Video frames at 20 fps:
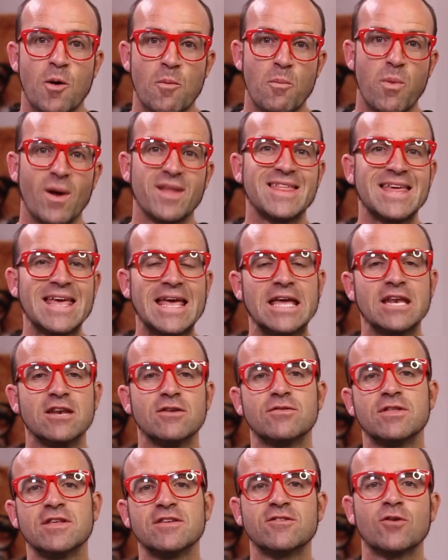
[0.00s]
By the end
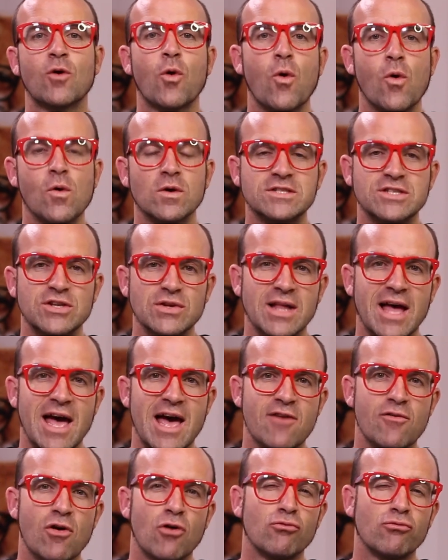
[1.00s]
of this course, you'll
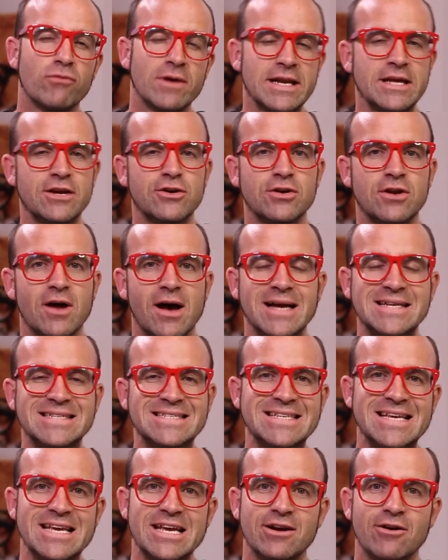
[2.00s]
have a really good
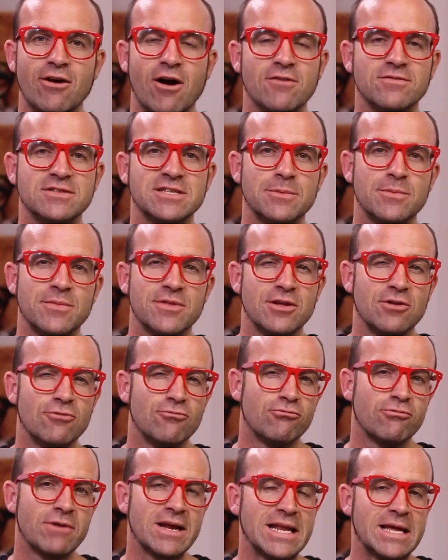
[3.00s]
idea of some of the
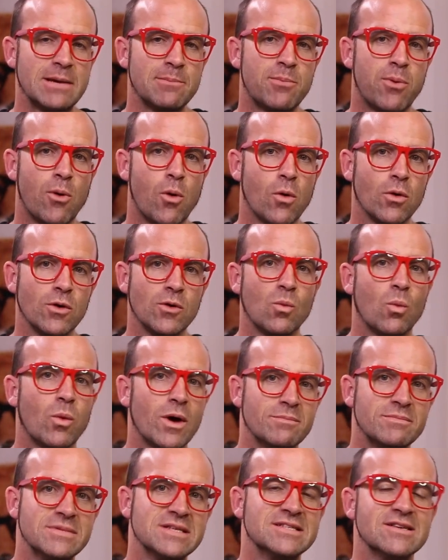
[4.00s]
really important
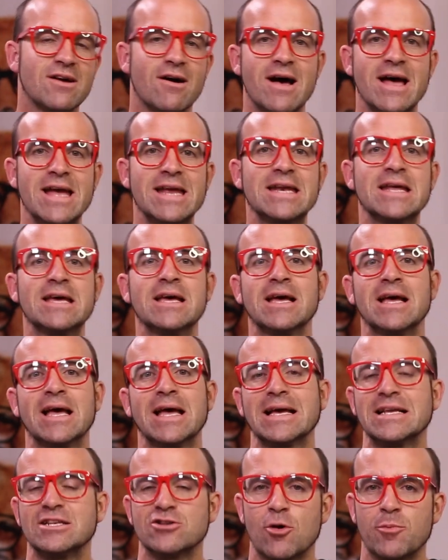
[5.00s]
web design
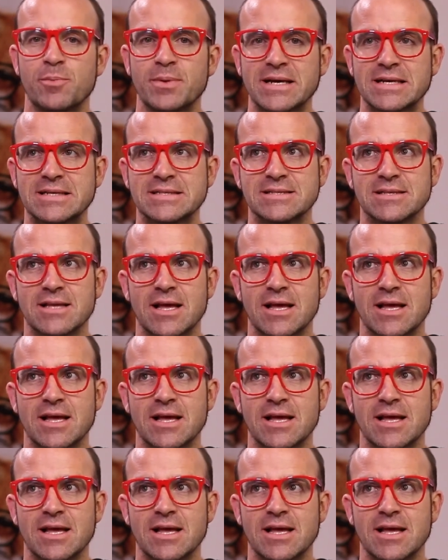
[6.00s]
topics